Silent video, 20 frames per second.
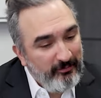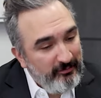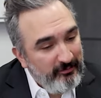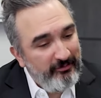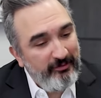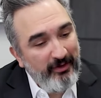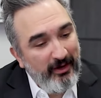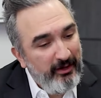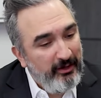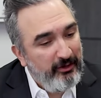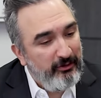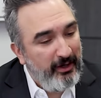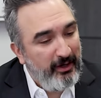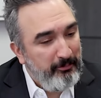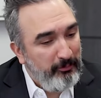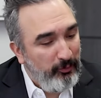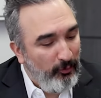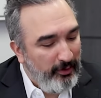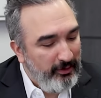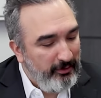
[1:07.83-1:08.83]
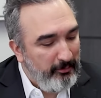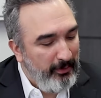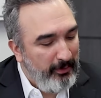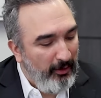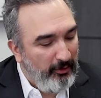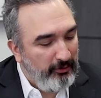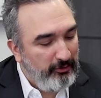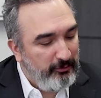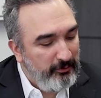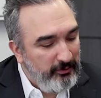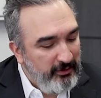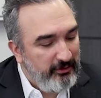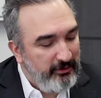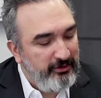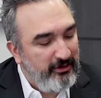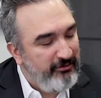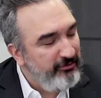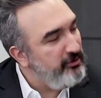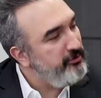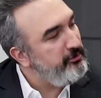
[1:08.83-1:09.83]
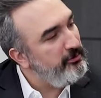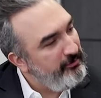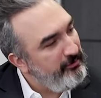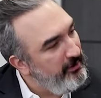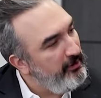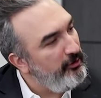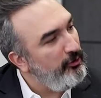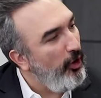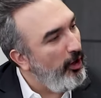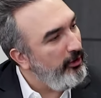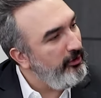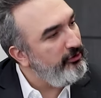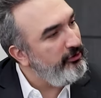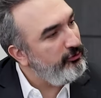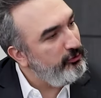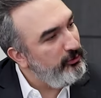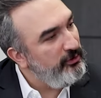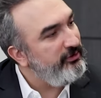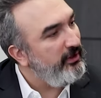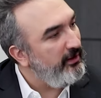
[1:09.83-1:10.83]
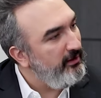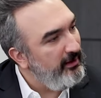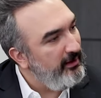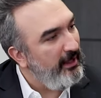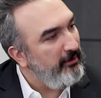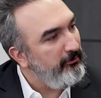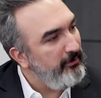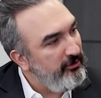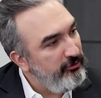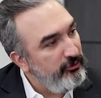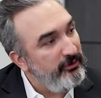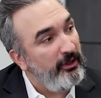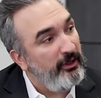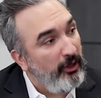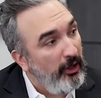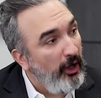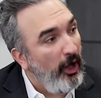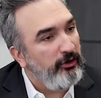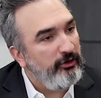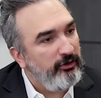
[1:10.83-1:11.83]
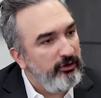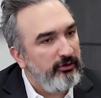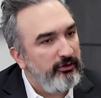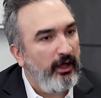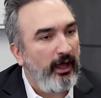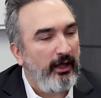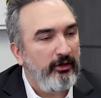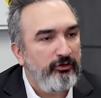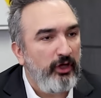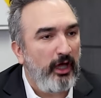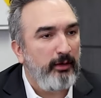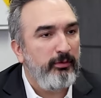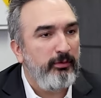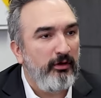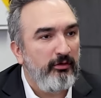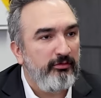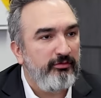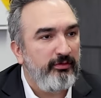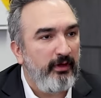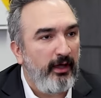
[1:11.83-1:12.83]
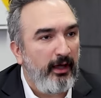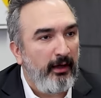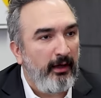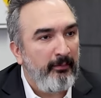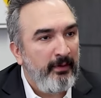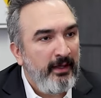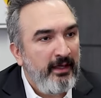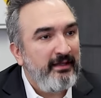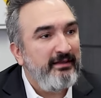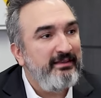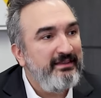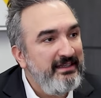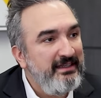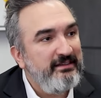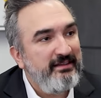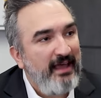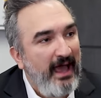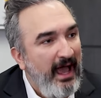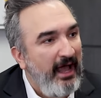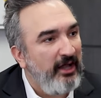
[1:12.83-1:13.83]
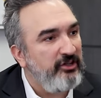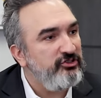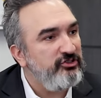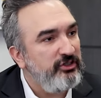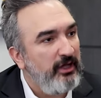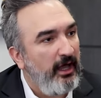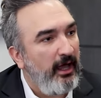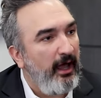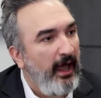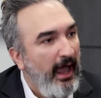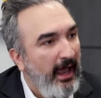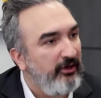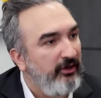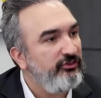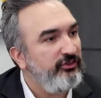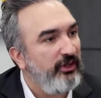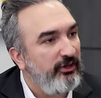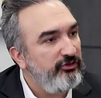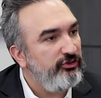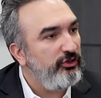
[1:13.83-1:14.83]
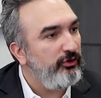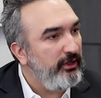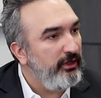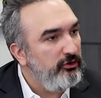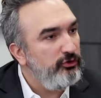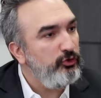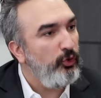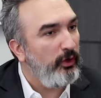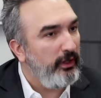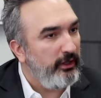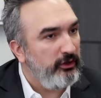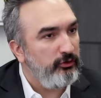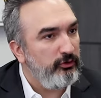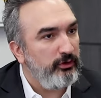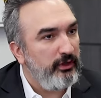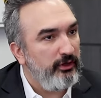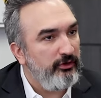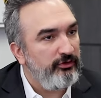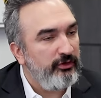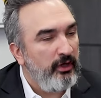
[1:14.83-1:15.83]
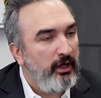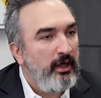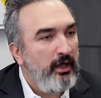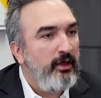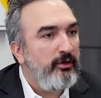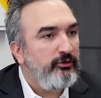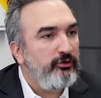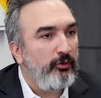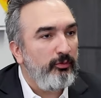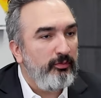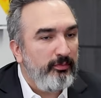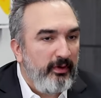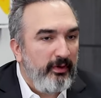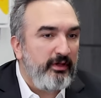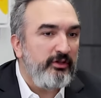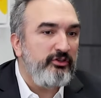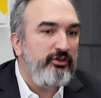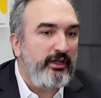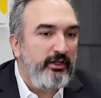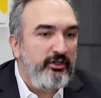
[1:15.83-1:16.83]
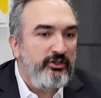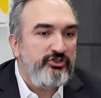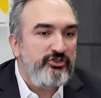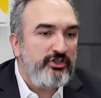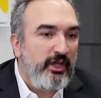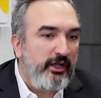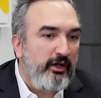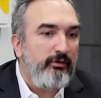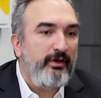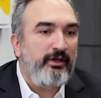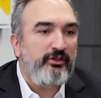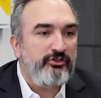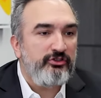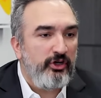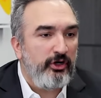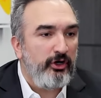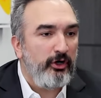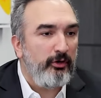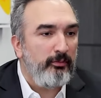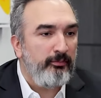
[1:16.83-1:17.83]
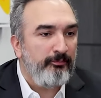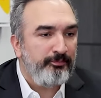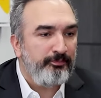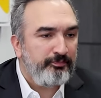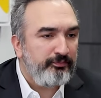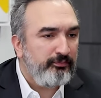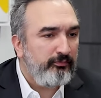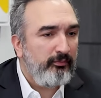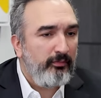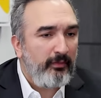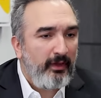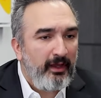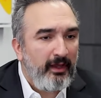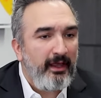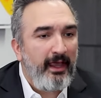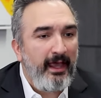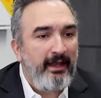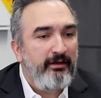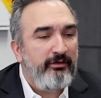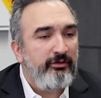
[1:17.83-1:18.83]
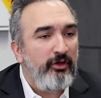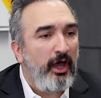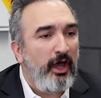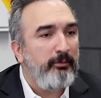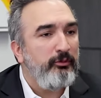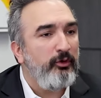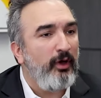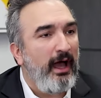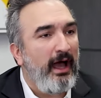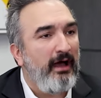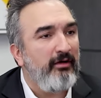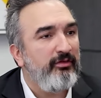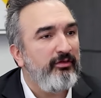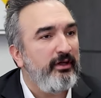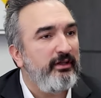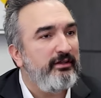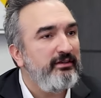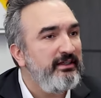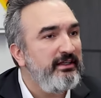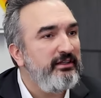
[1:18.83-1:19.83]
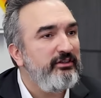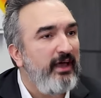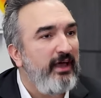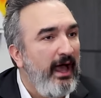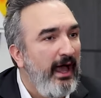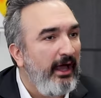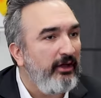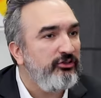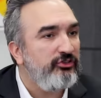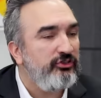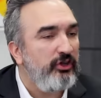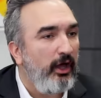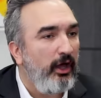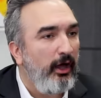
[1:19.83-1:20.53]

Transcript: very great point about the difference between garden suites and laneway suites and other type of detached accessory dwelling units. So in generic term, anytime you have a detached